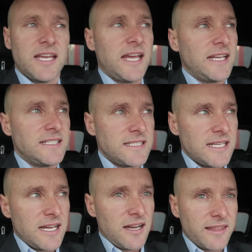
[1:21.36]
And
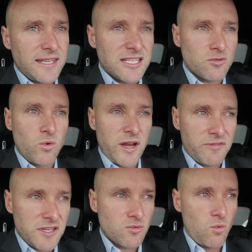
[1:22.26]
uh, I think it's
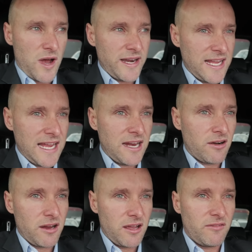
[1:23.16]
if there's one
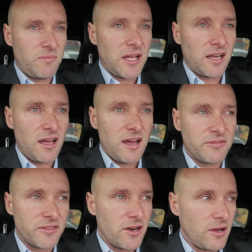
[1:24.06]
area of my
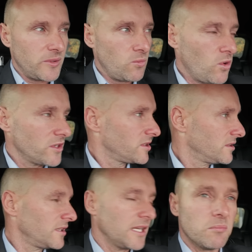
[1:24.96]
life that I would want
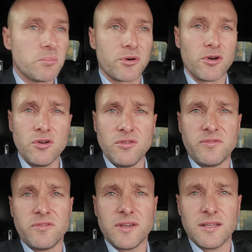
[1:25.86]
to
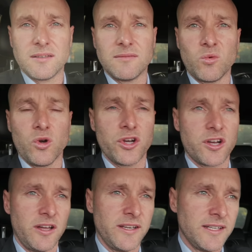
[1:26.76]
improve and
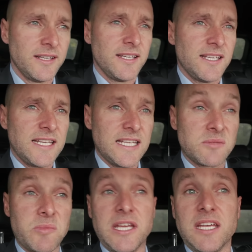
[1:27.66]
work on,
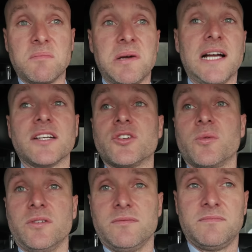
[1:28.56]
it's being
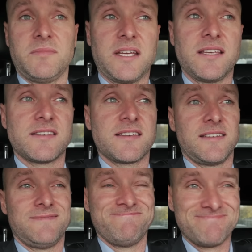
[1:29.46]
punctual because
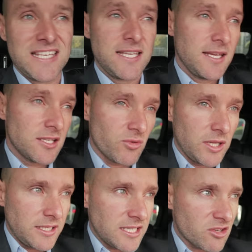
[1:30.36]
it's
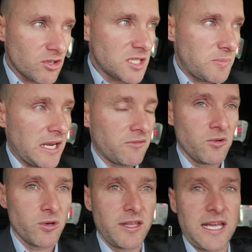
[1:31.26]
really
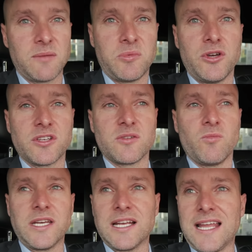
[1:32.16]
disrespectful to the other
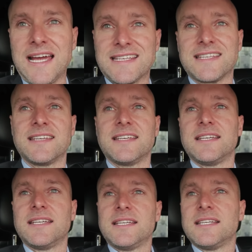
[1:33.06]
person when you're late
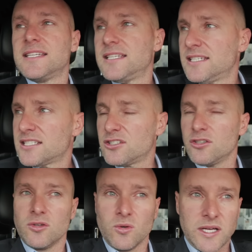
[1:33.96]

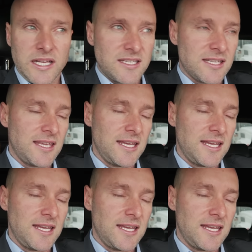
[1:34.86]
to uh, to